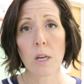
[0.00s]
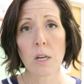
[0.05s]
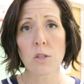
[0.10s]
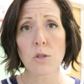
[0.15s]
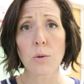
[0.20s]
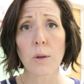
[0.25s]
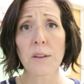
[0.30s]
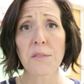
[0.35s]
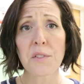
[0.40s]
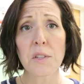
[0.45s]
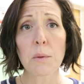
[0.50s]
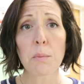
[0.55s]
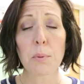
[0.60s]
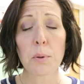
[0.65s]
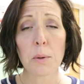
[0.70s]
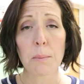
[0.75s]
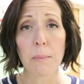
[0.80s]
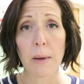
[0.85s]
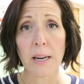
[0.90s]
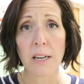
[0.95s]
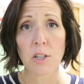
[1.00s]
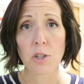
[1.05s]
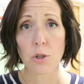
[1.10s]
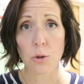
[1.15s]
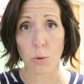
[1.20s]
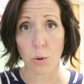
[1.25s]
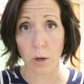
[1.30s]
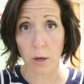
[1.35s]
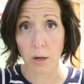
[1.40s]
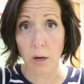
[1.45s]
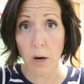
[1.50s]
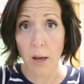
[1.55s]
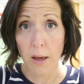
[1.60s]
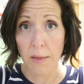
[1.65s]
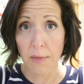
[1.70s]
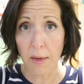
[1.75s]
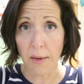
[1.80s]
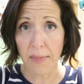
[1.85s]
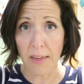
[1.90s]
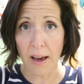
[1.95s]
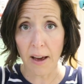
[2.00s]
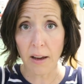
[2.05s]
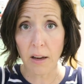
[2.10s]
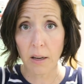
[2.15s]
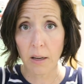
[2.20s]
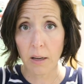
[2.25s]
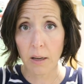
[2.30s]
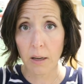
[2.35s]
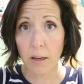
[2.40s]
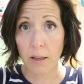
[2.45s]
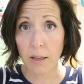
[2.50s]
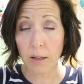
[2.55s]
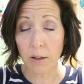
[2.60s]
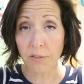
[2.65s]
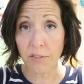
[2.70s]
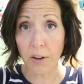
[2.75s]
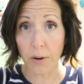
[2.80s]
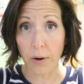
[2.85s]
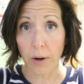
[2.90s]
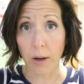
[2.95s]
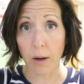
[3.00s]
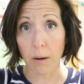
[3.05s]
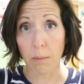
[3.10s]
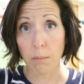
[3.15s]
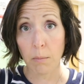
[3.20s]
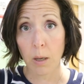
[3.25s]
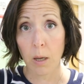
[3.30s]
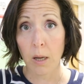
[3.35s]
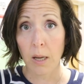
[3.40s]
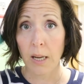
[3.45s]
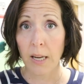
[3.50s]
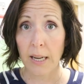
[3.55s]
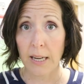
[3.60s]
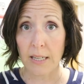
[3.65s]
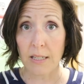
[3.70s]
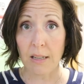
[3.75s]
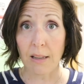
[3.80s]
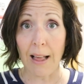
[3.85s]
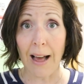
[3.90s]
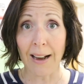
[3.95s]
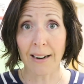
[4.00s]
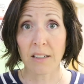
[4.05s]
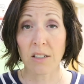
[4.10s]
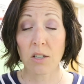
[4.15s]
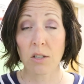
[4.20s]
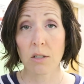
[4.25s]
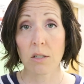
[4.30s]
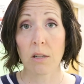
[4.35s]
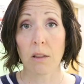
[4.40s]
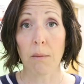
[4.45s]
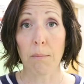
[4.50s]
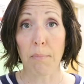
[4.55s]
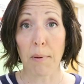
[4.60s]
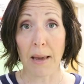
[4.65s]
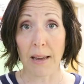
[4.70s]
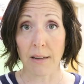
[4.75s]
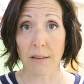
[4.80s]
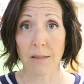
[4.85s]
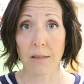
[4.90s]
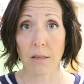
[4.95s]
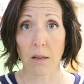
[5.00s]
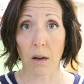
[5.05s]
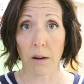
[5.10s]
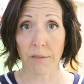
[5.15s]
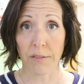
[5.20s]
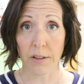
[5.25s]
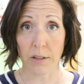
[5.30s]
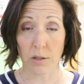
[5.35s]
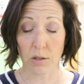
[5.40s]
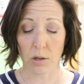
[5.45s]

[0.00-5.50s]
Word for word: So we have to put, make sure that that calvarium is locked to the base of the